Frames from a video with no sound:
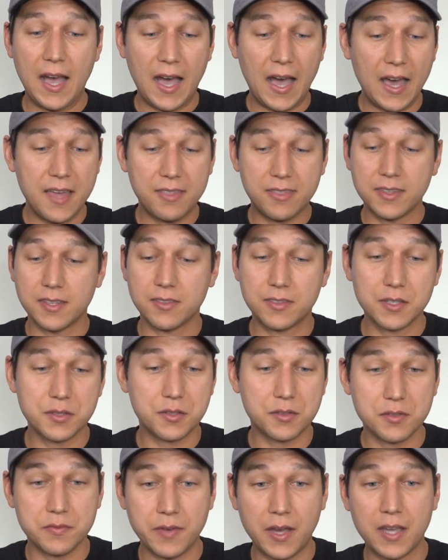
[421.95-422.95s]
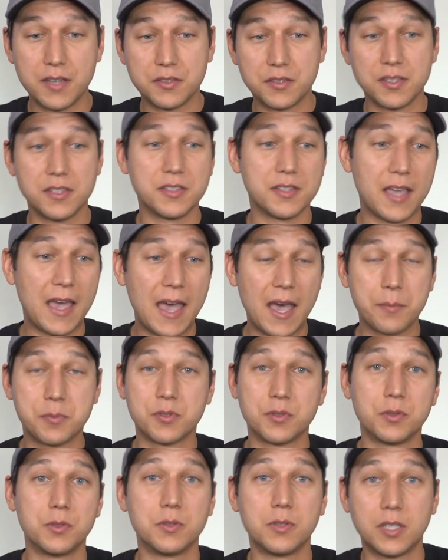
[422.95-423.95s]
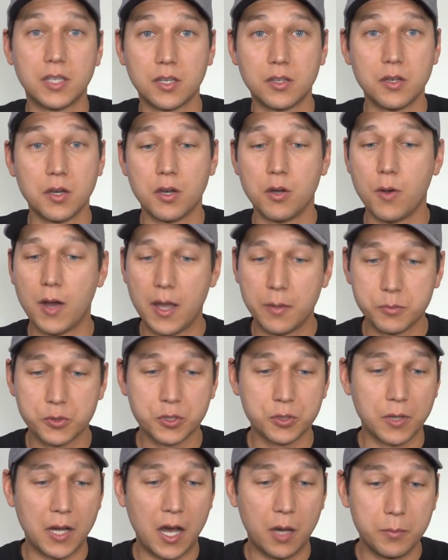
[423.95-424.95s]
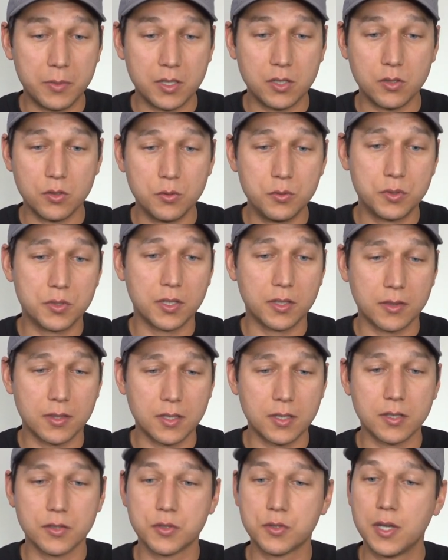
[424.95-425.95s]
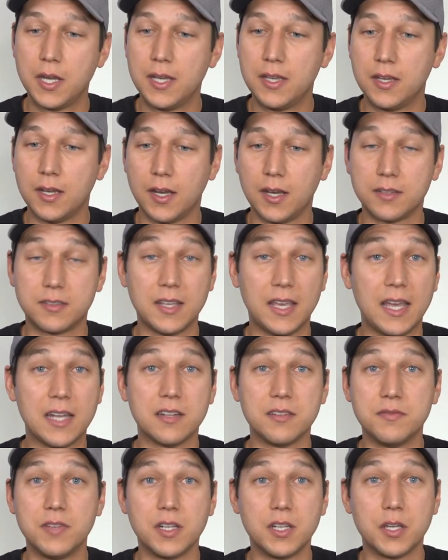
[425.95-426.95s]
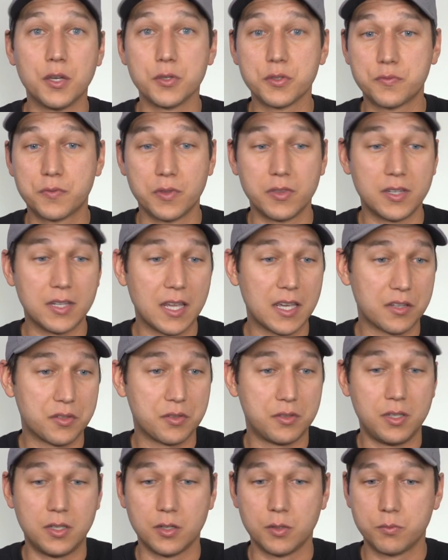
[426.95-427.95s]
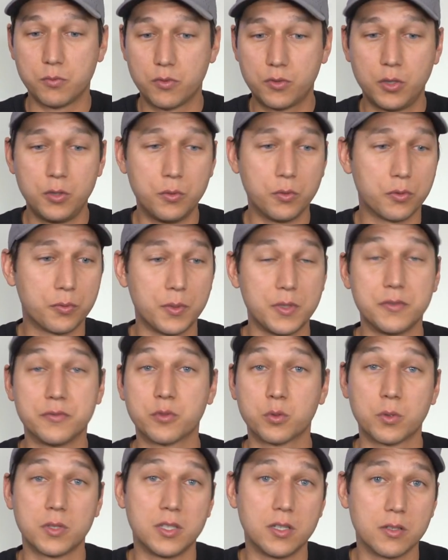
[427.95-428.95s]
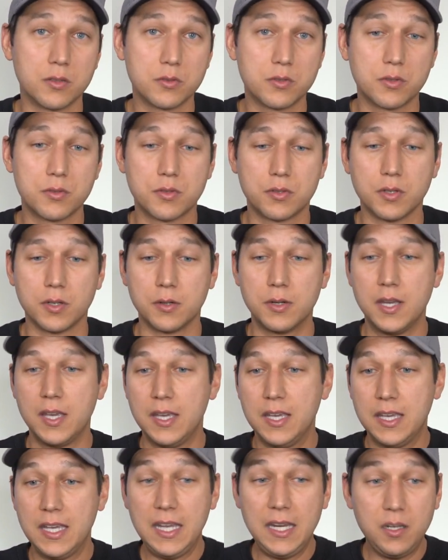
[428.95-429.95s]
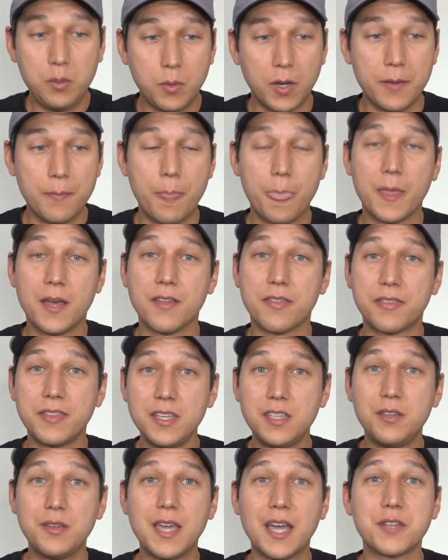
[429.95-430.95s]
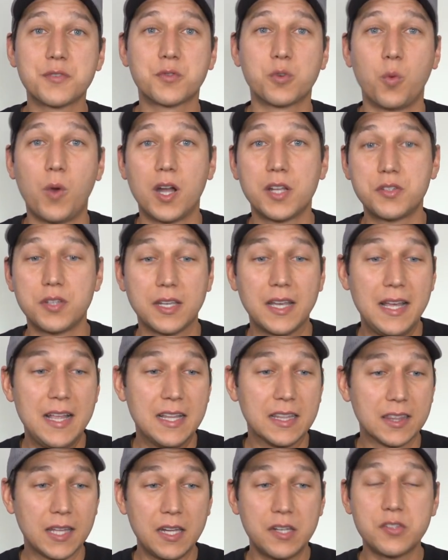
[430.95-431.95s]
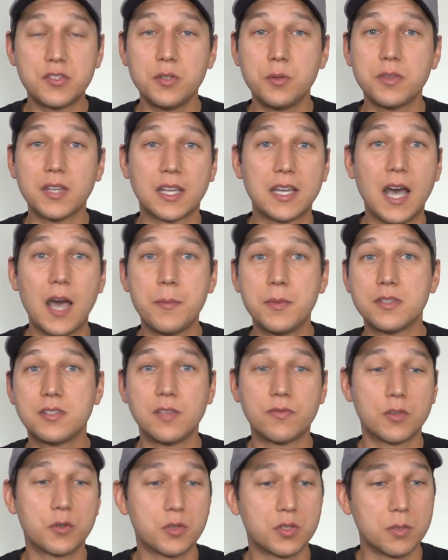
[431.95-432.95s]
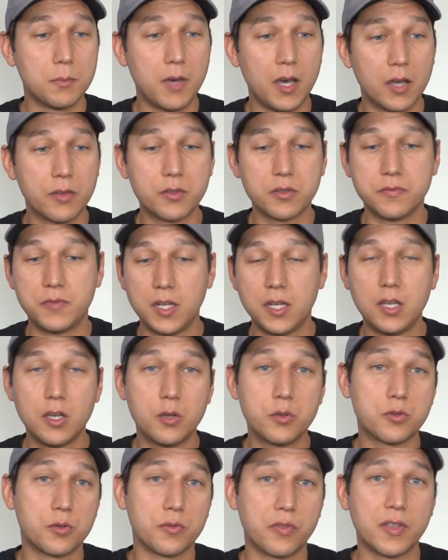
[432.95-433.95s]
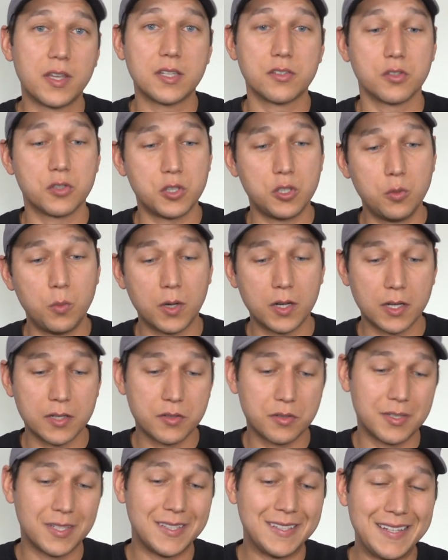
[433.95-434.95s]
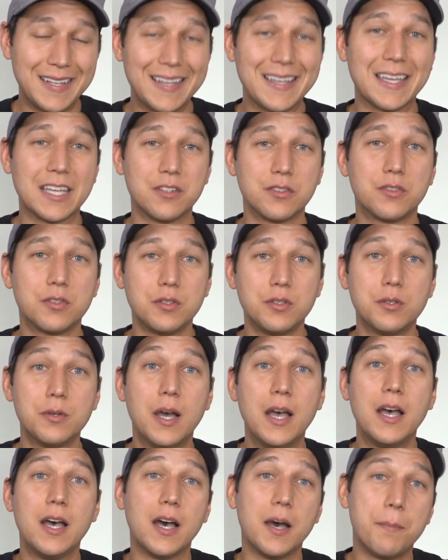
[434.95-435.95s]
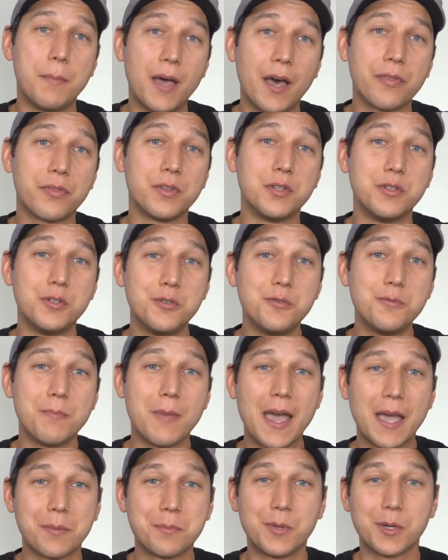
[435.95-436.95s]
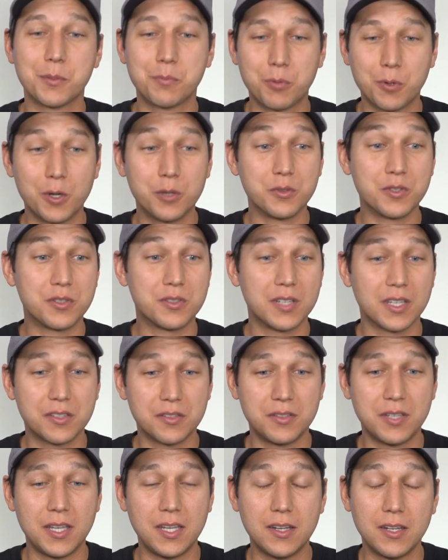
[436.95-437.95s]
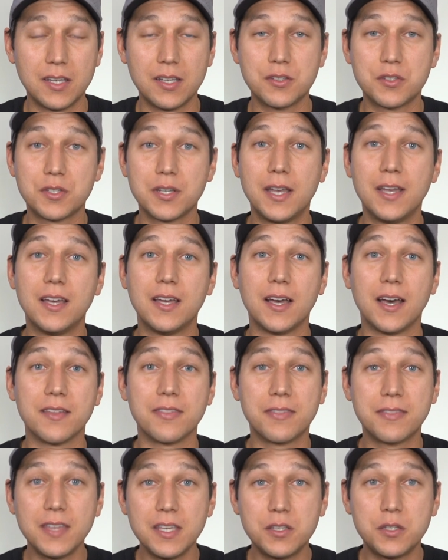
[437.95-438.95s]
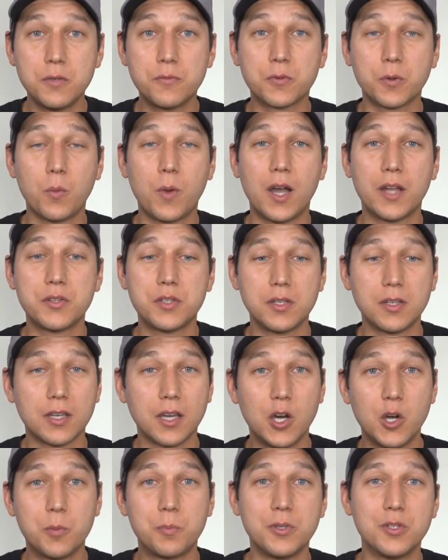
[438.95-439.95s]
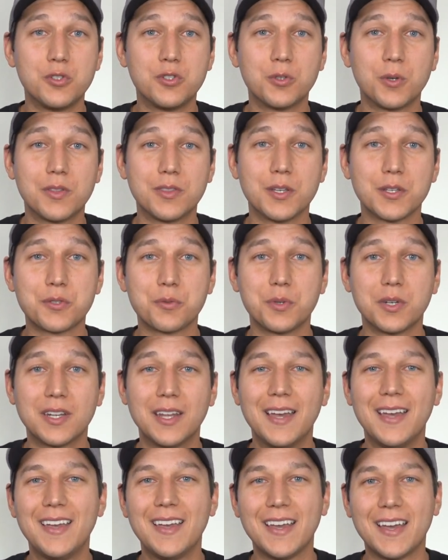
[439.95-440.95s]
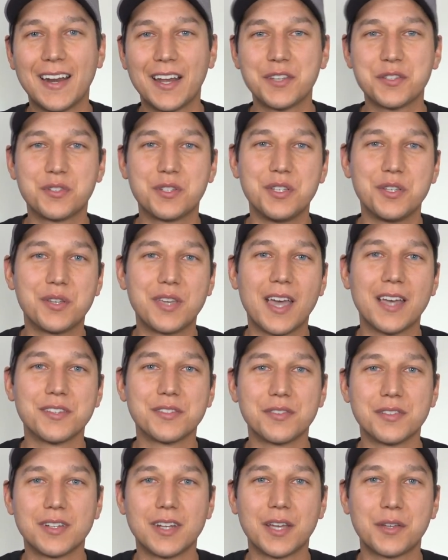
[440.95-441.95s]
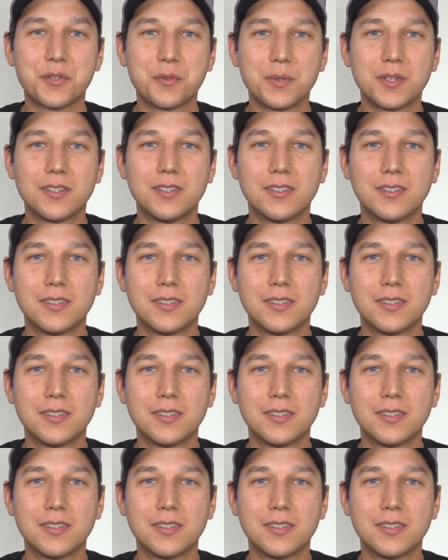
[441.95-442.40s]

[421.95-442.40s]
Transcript: I think this device is absolutely a go. I'm sure I'll be using this to edit videos for the next 2, 3, 4 years. So anyway, thank you guys for watching. Let us know in the comments if there's some other videos or things that you want us to dig into about the new MacBook Pro 16-inch. Thank you for watching. I hope you enjoyed this one, and I'll see you guys in the next one.